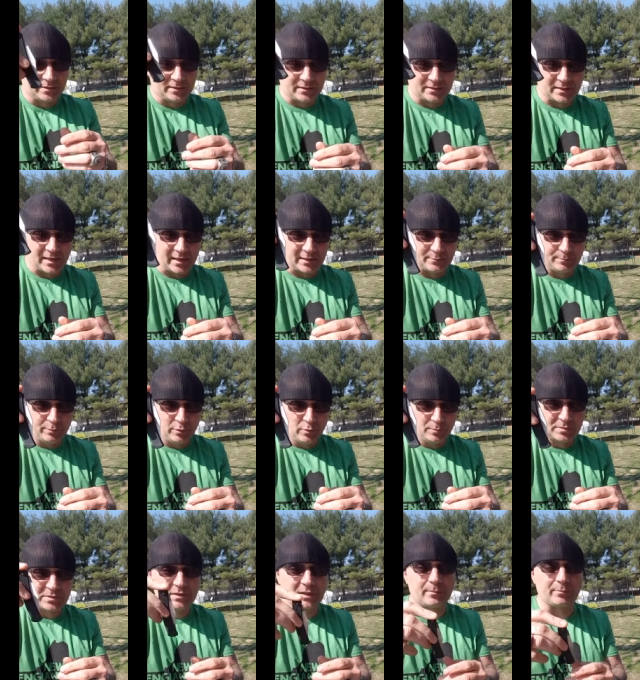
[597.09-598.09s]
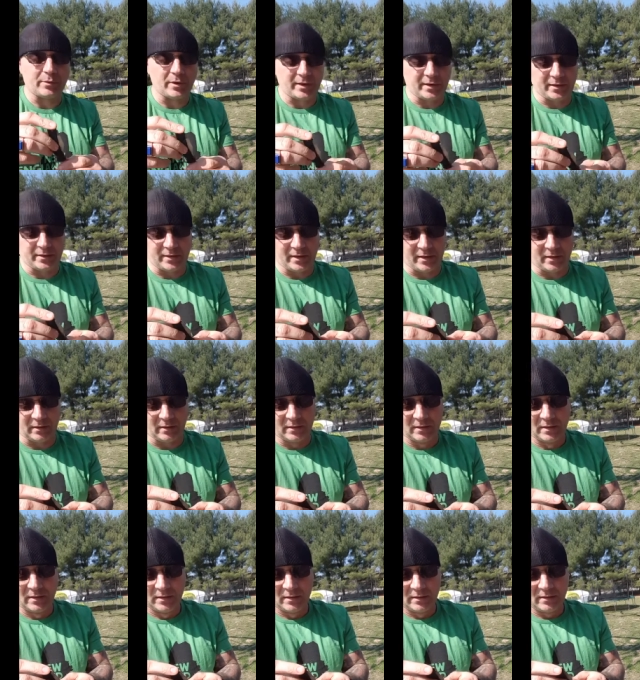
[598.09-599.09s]
these guys boop slip right in there,
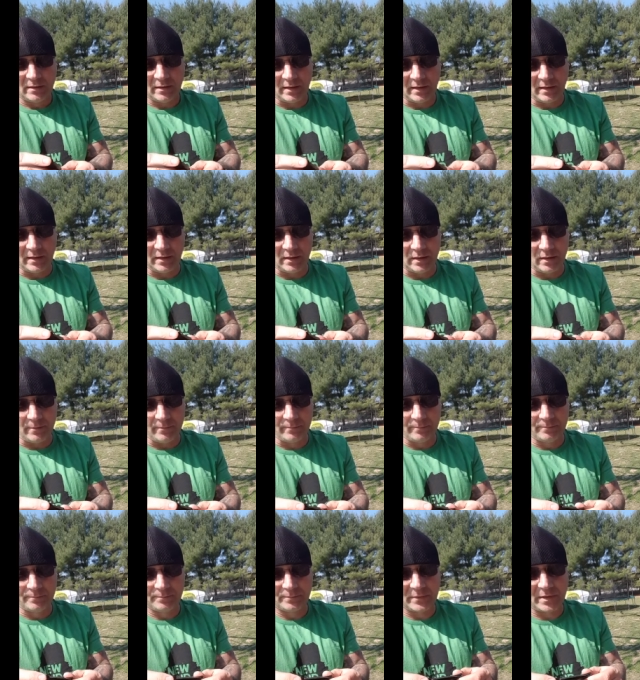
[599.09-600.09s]
and um,